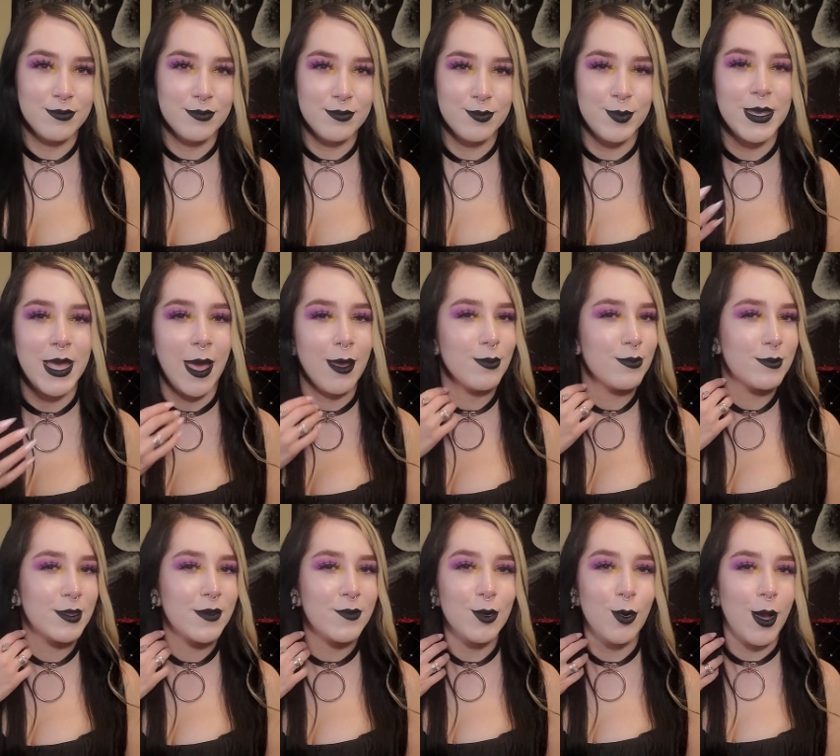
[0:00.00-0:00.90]
But yeah,
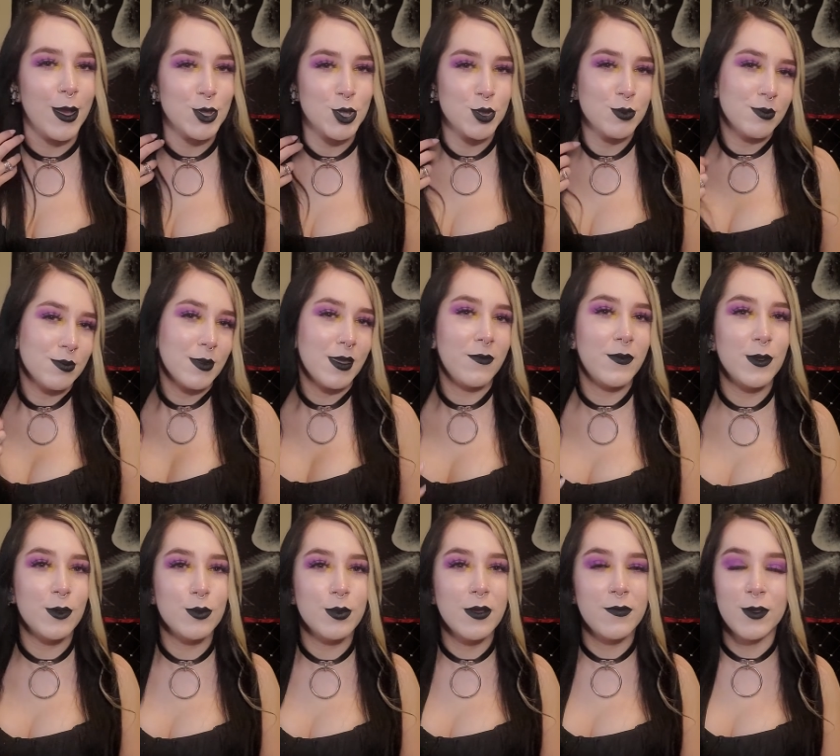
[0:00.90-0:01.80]
give it a watch if
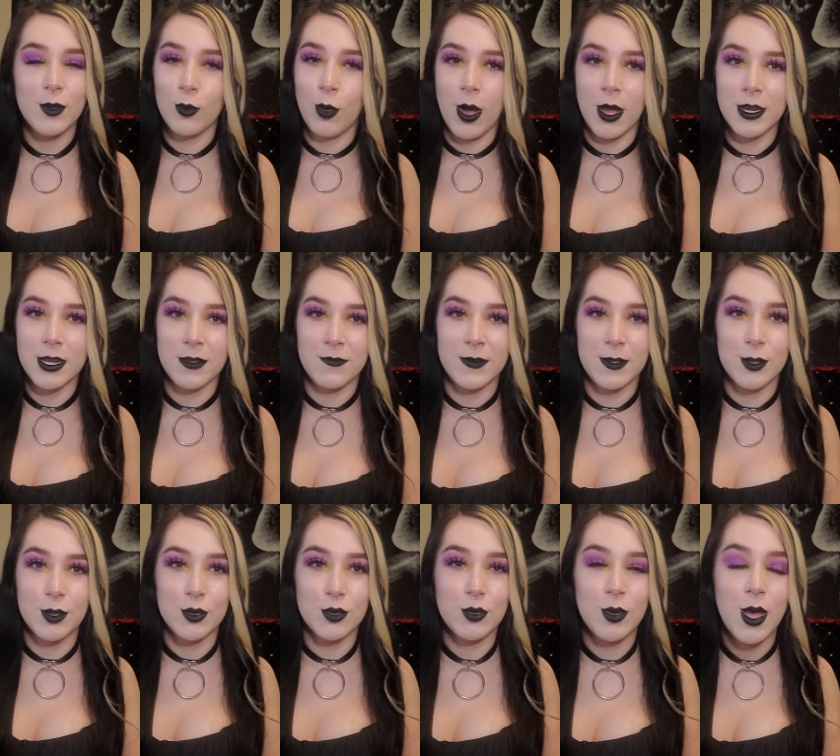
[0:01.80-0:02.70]
you, if you want, if
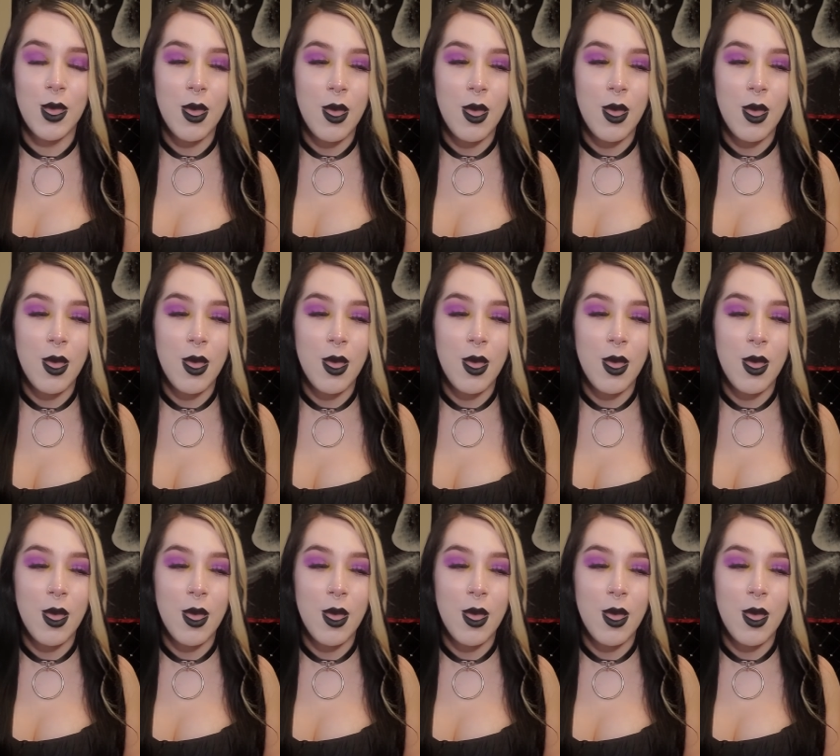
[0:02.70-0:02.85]
you